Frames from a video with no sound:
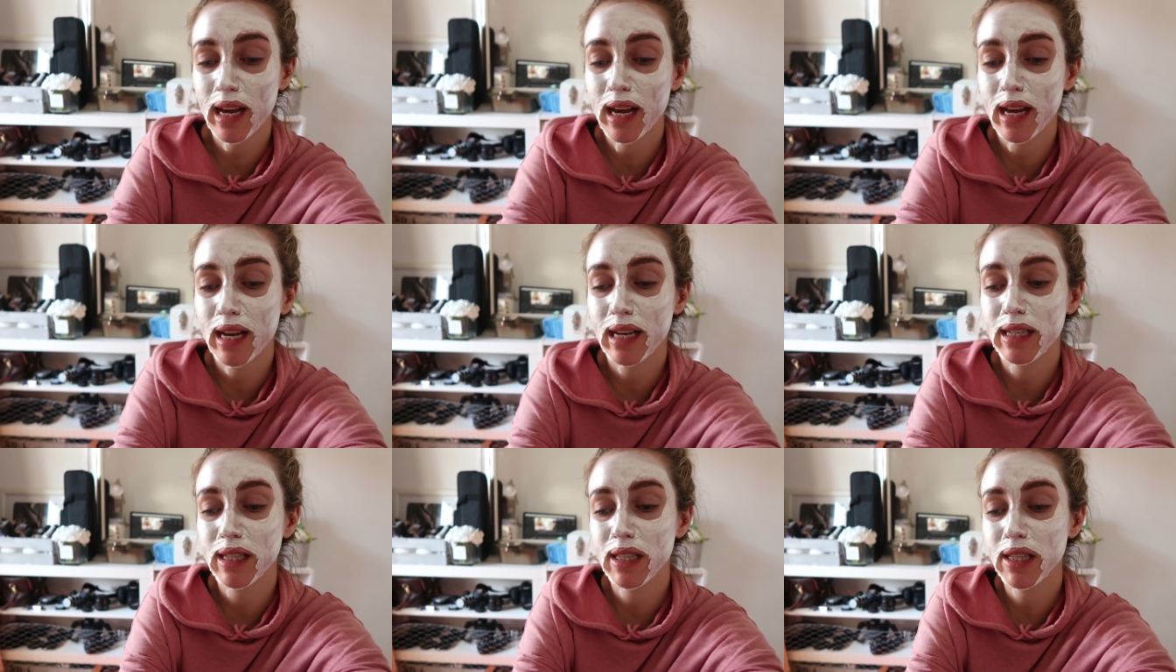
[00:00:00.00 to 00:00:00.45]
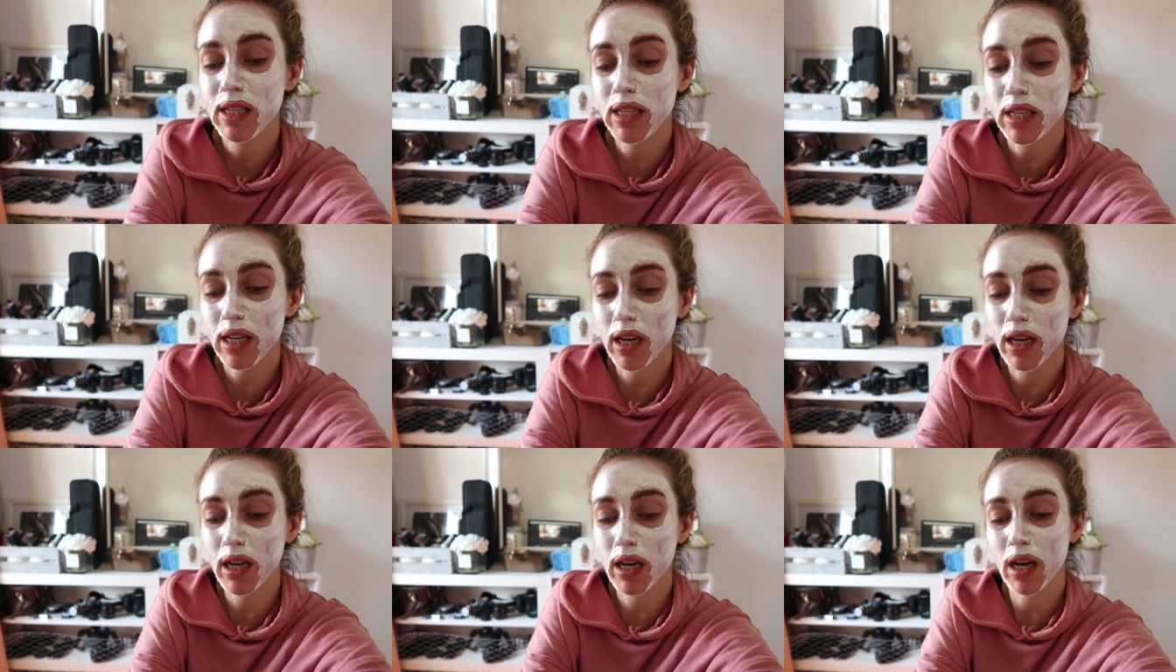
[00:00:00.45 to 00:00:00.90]

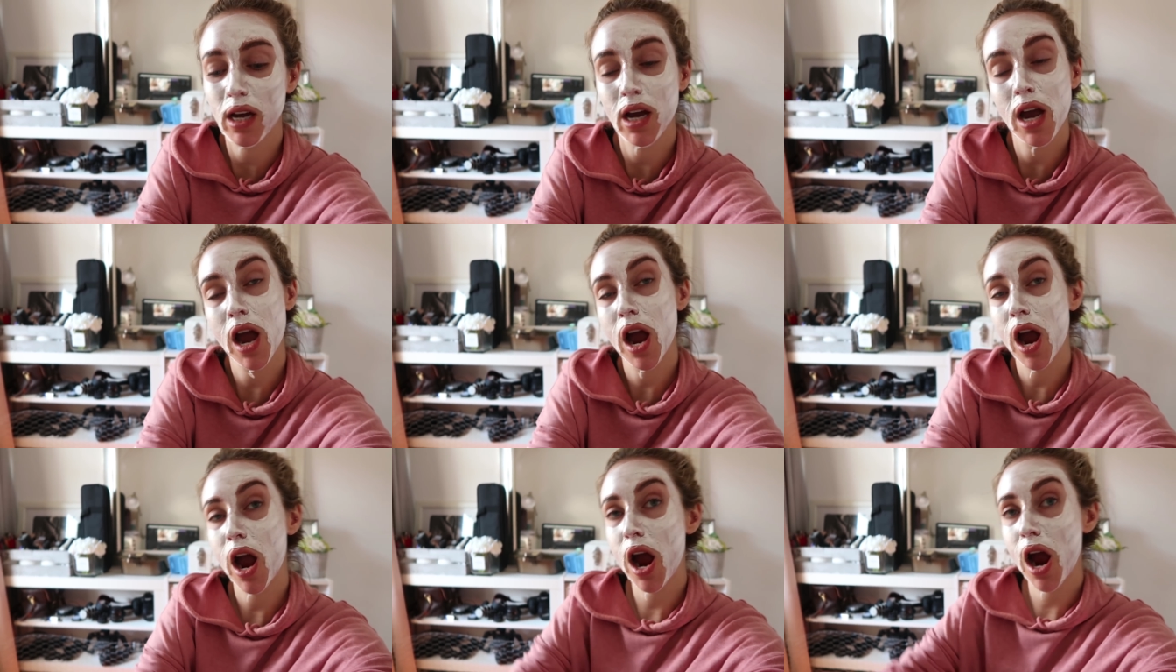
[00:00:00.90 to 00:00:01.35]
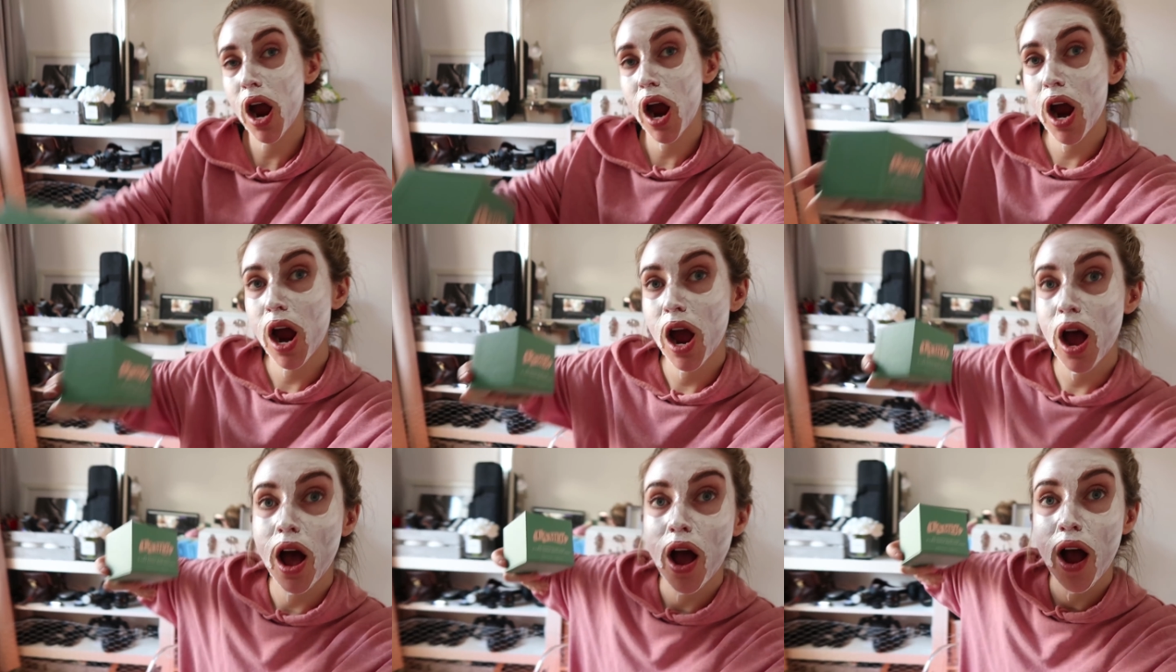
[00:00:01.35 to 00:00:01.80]
and
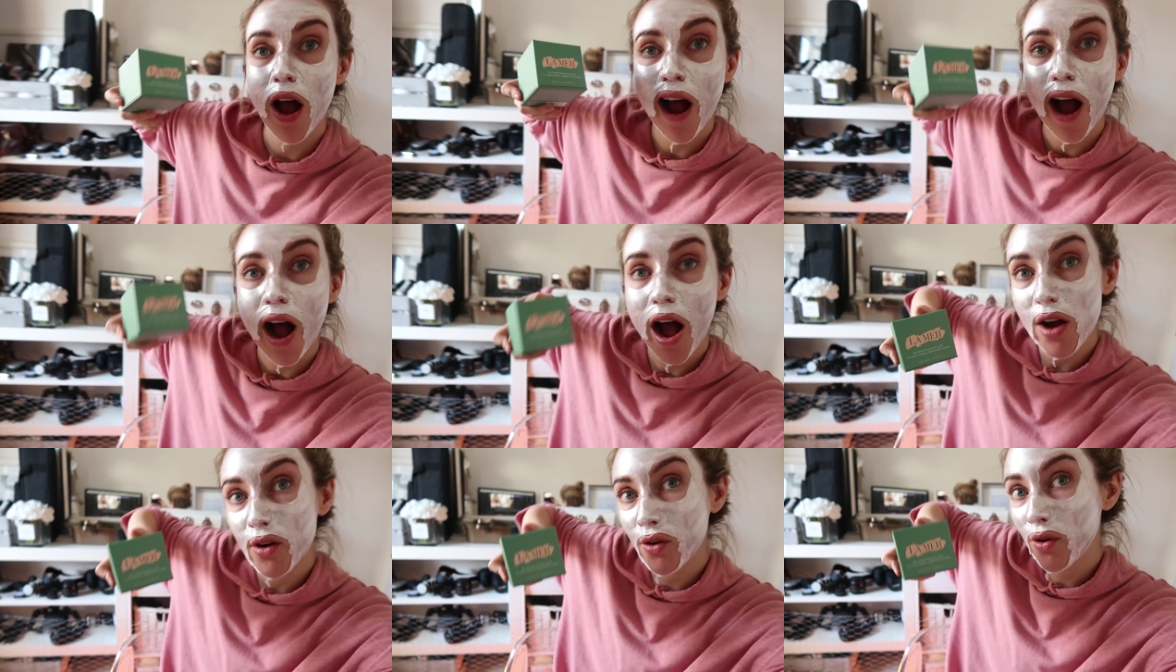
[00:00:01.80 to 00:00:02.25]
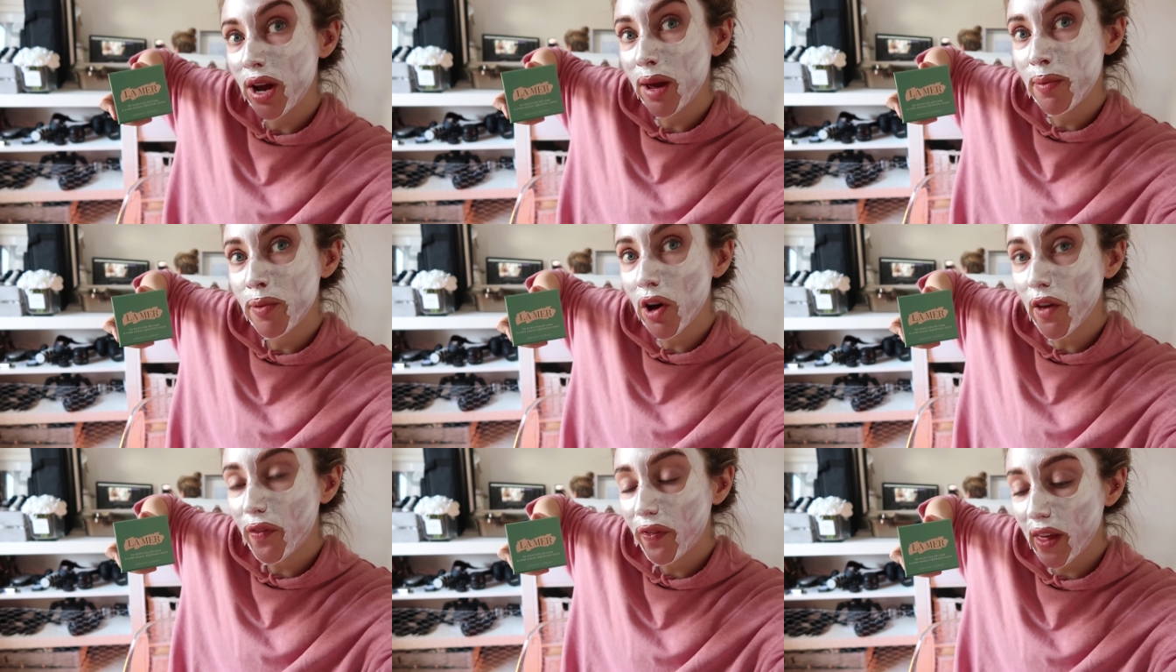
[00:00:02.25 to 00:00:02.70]
I
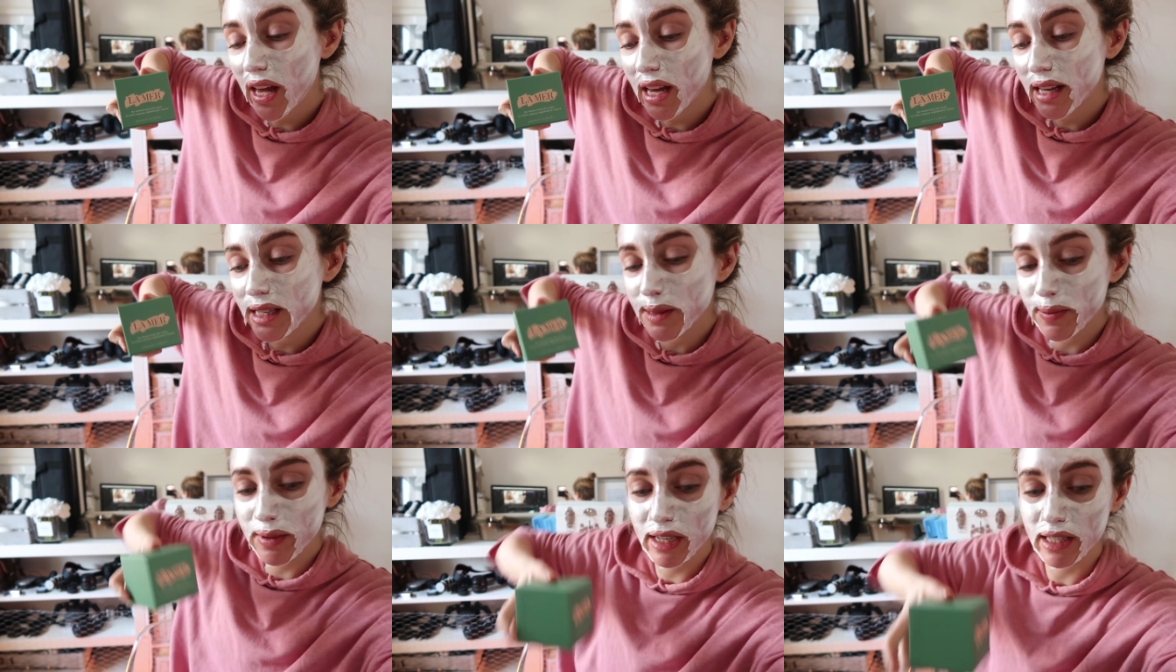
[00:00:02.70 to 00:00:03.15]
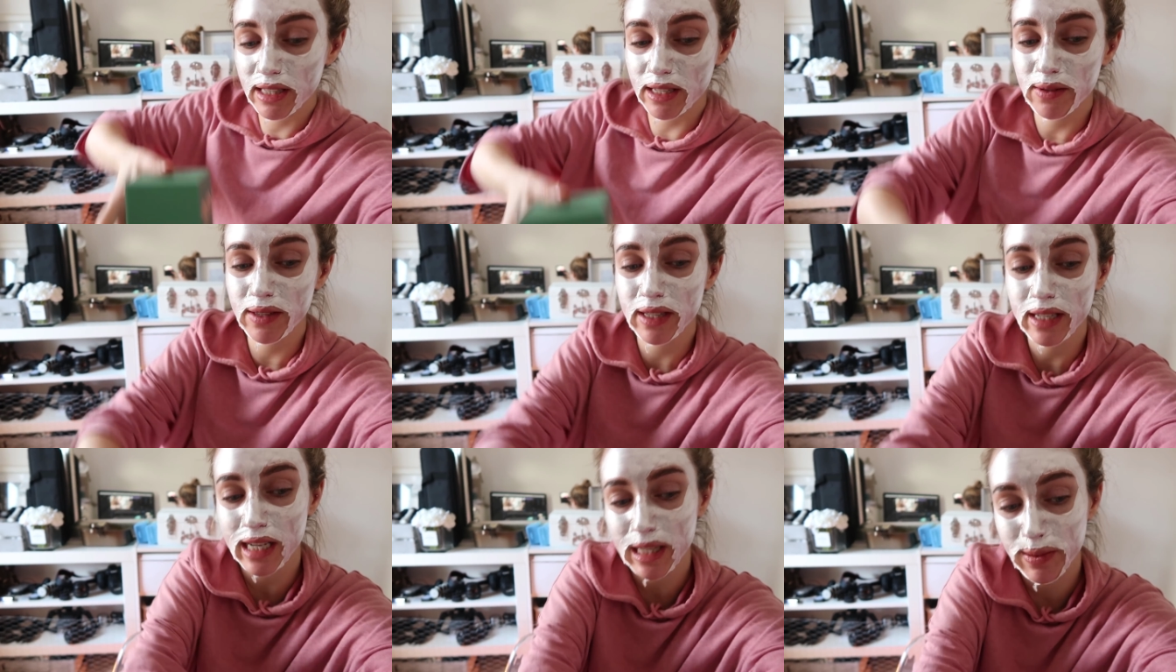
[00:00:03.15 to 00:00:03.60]
rebought this because
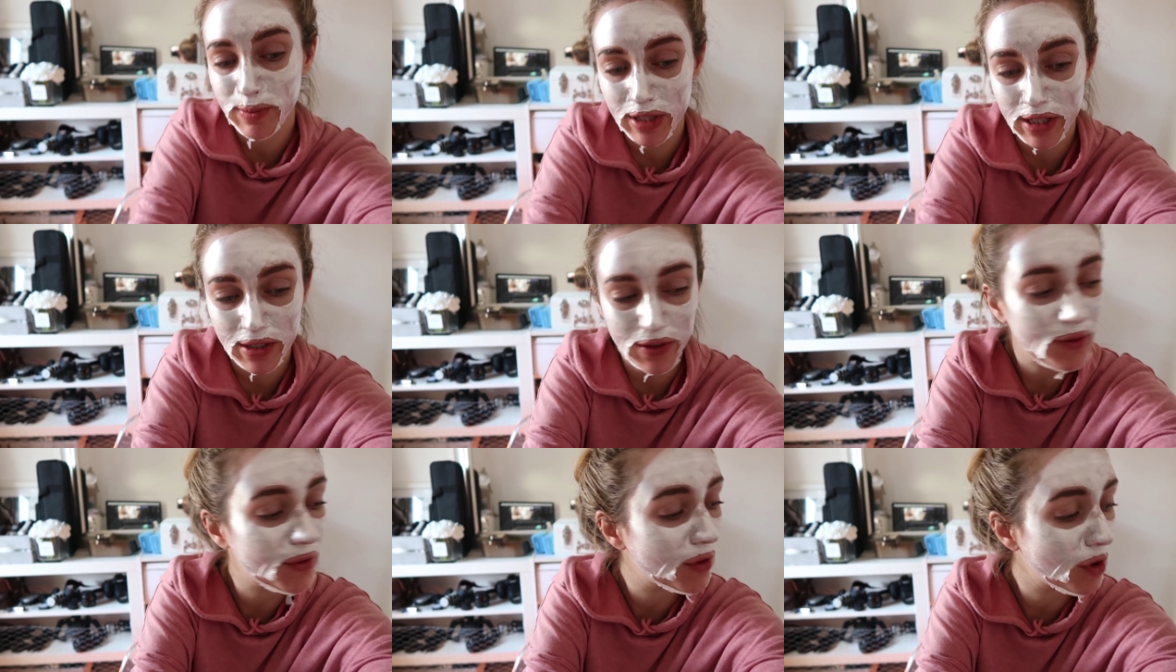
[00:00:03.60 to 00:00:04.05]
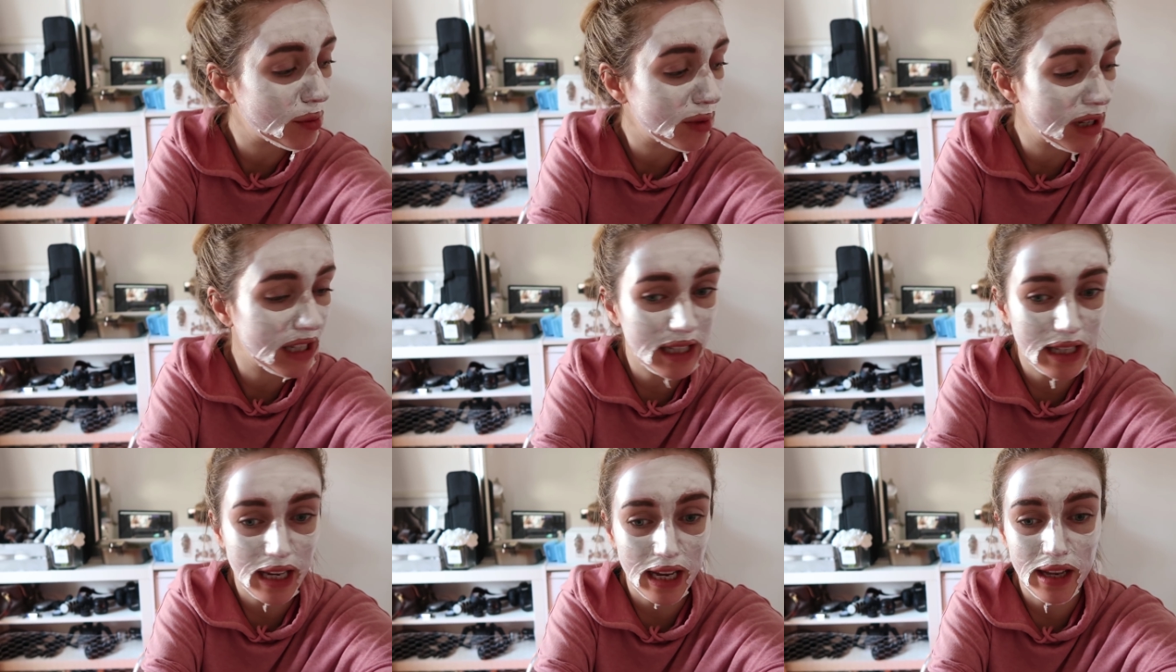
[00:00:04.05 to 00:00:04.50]
I was desperate for
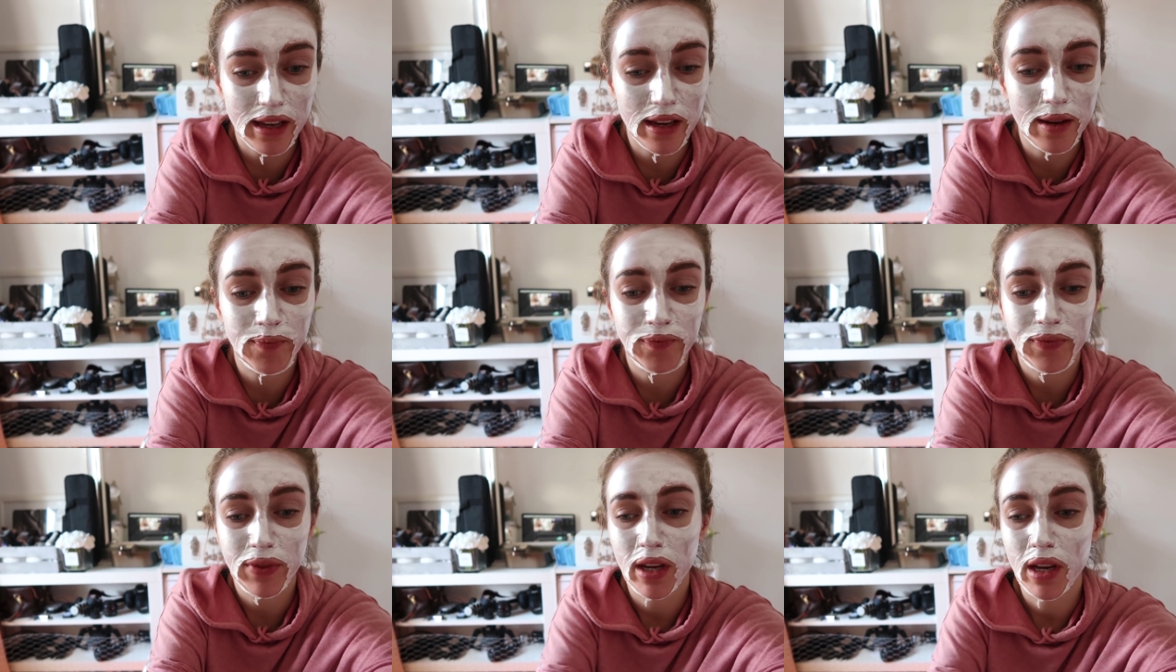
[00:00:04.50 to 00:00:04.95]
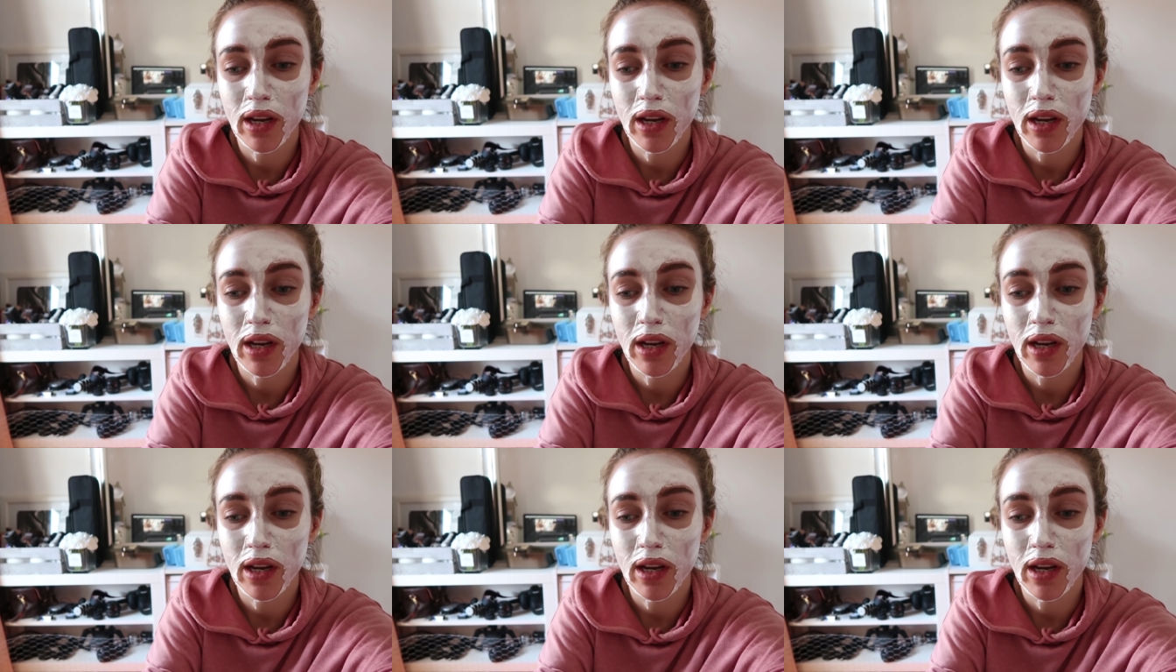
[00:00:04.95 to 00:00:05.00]
my skin